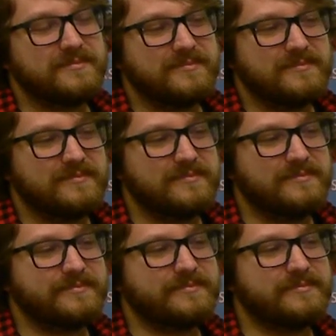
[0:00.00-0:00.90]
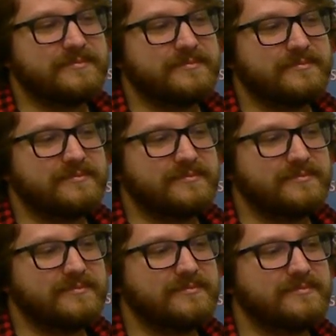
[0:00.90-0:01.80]

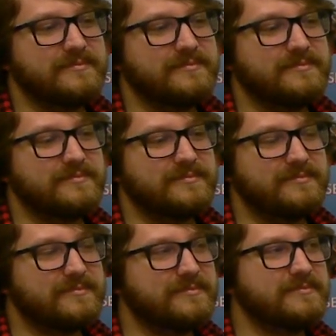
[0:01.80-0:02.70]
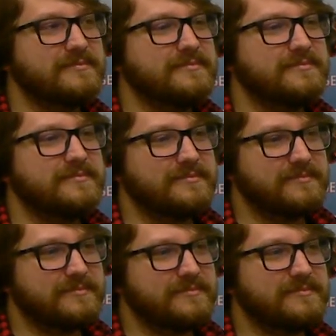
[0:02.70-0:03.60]

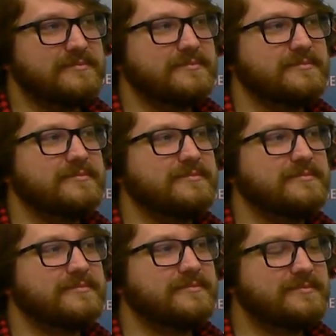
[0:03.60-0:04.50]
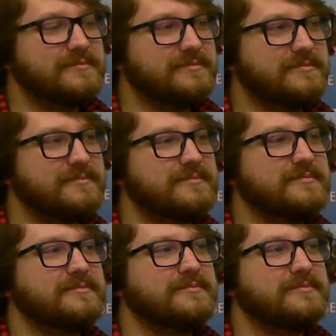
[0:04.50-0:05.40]

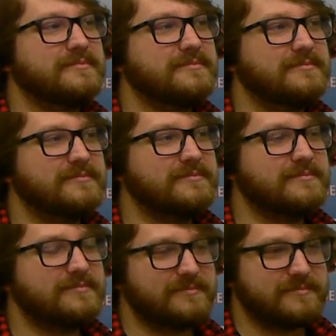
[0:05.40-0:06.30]
The person shown says nothing.